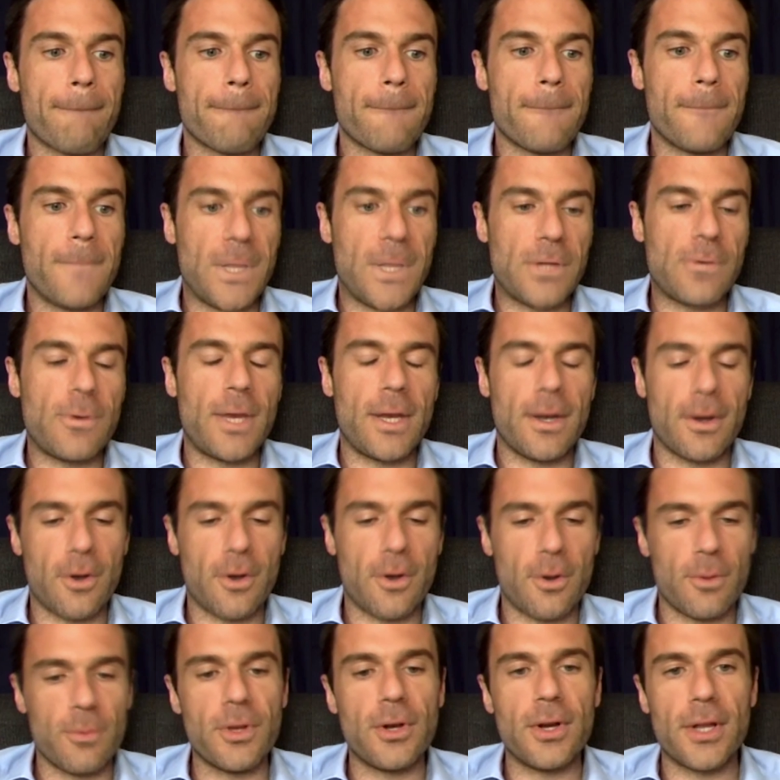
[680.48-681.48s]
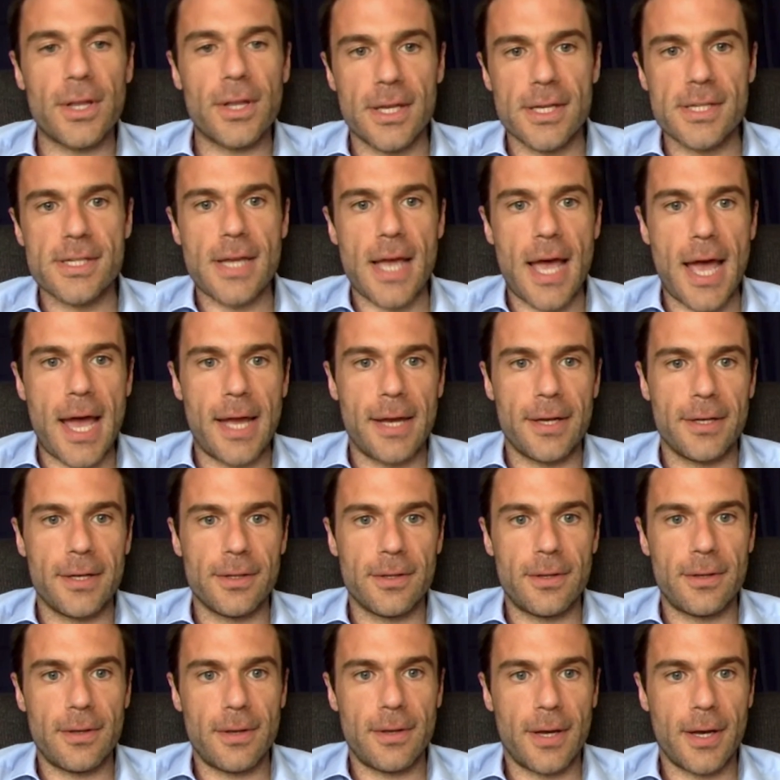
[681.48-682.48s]
between communities
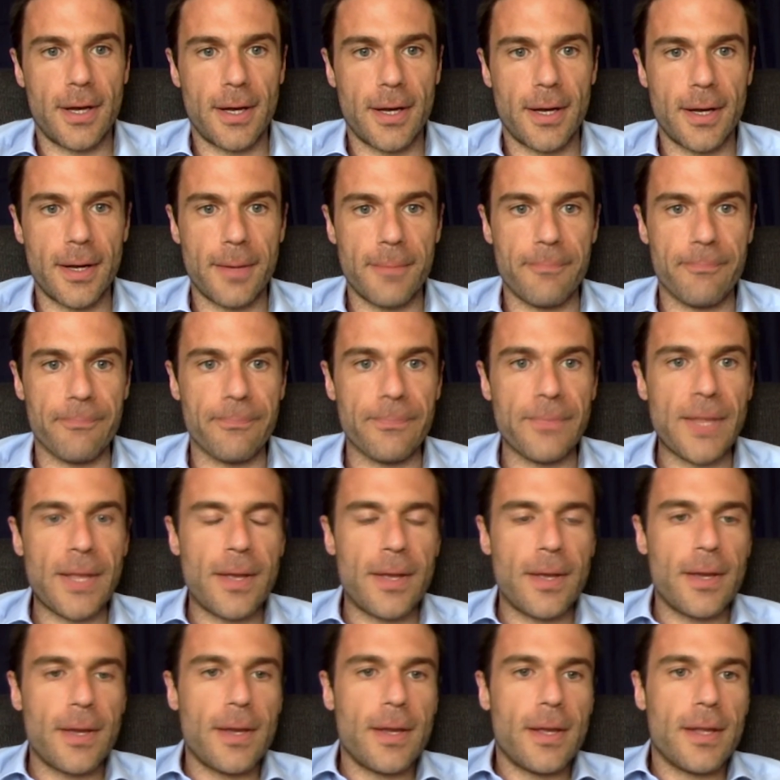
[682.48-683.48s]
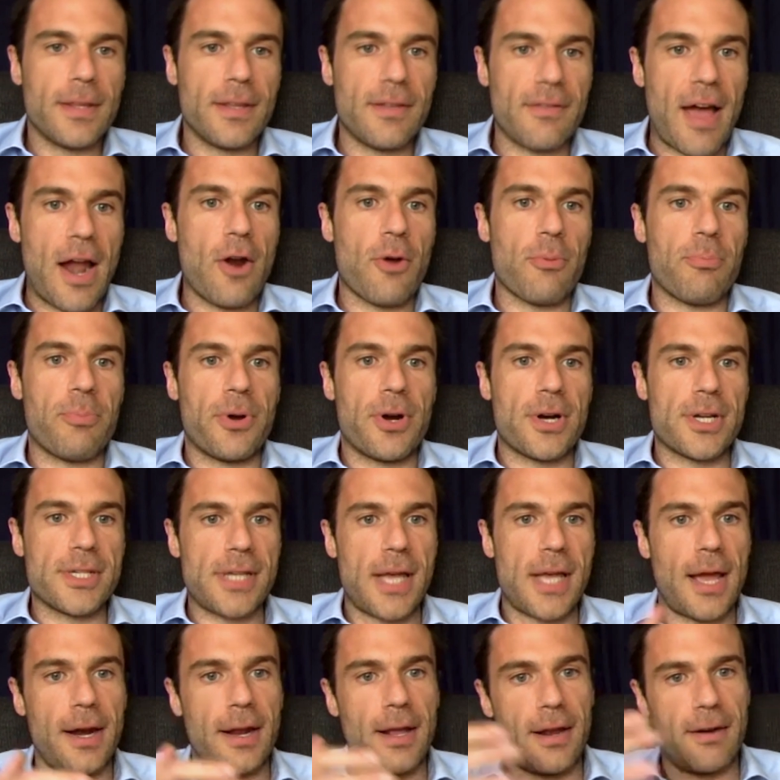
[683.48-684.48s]
and developers
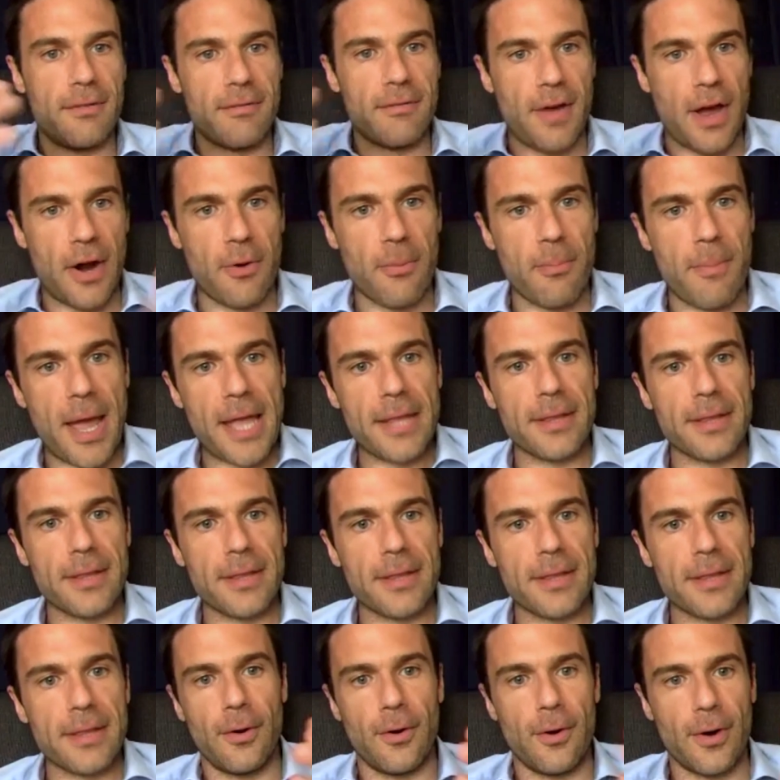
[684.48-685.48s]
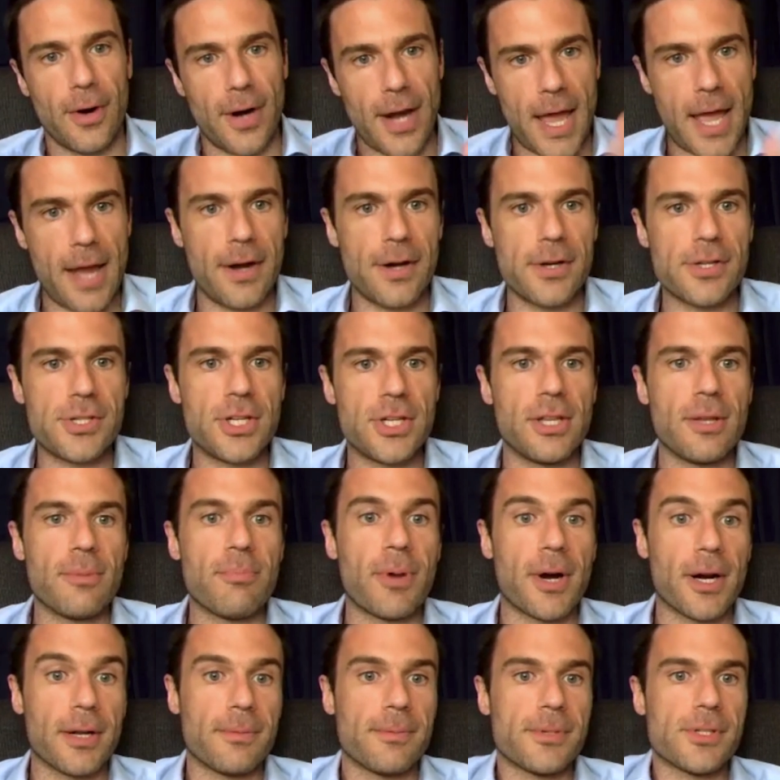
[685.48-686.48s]
and environmental or energy
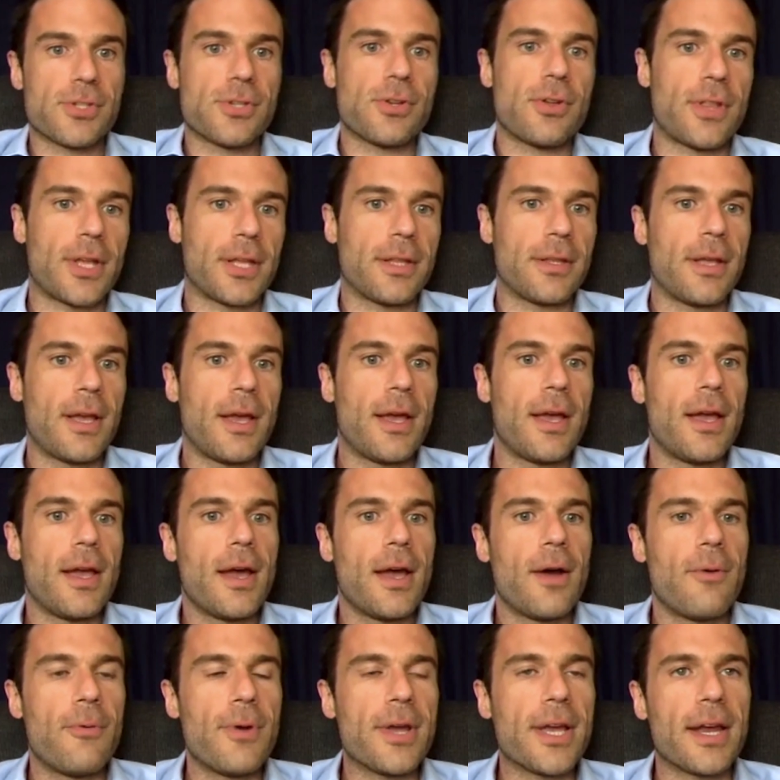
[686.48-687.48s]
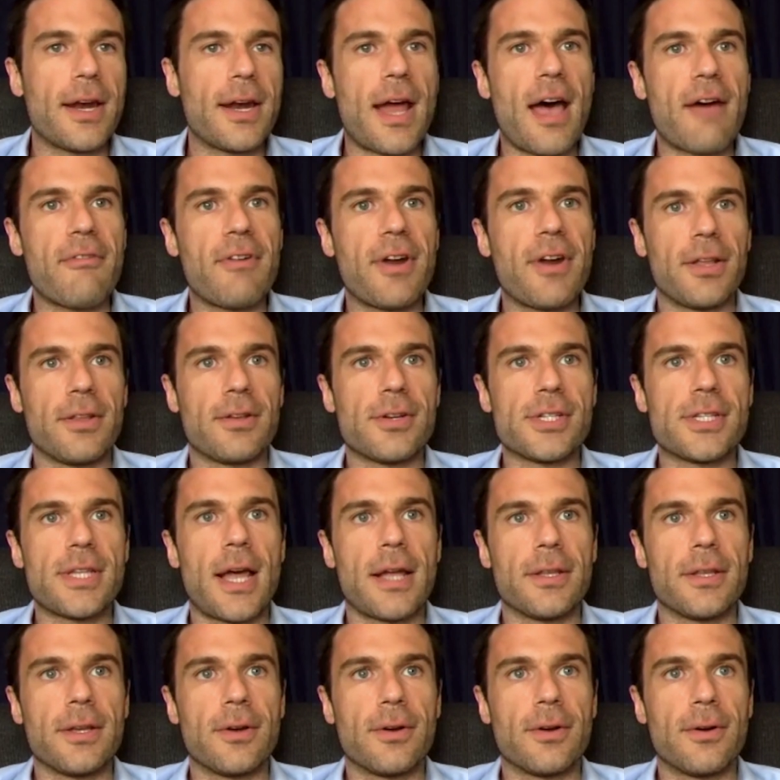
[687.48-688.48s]
departments so that we can have an
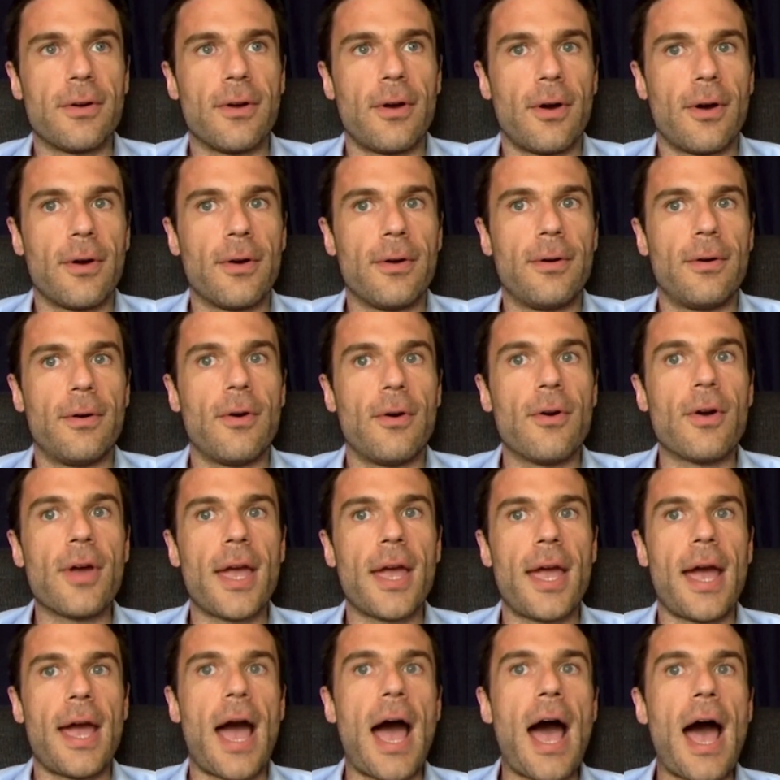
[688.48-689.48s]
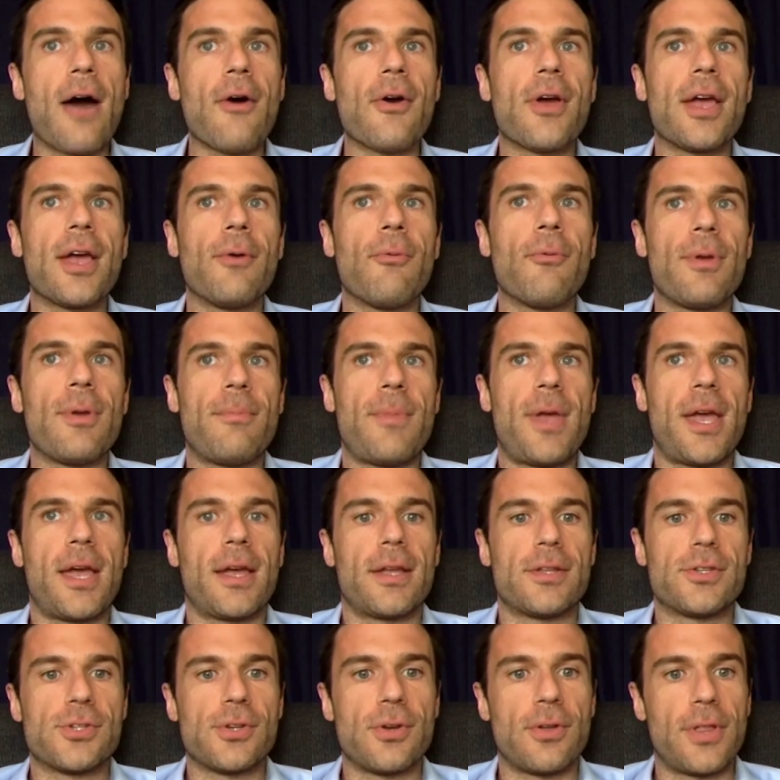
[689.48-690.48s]
understanding on how can we
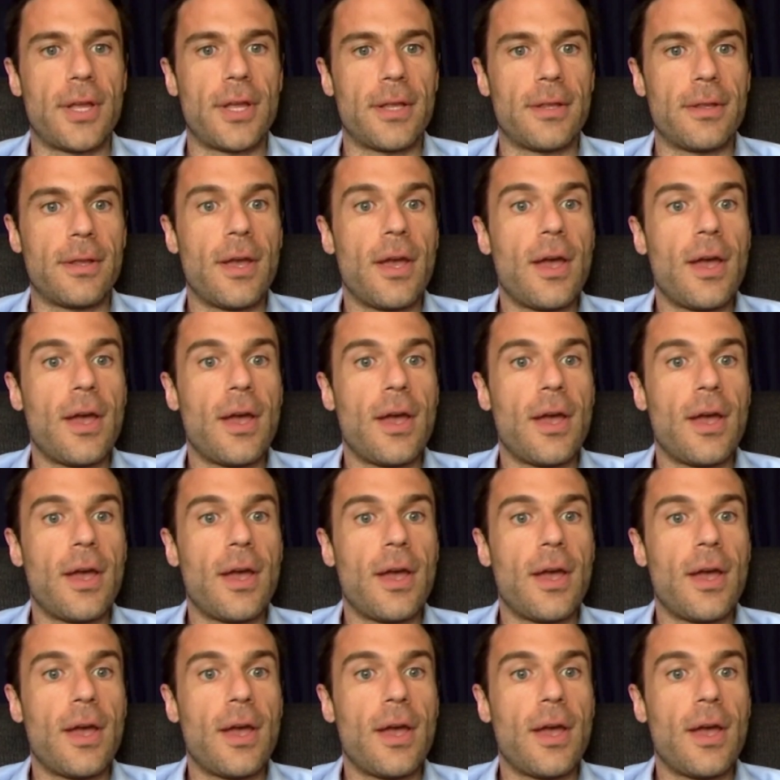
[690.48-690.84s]
make it so that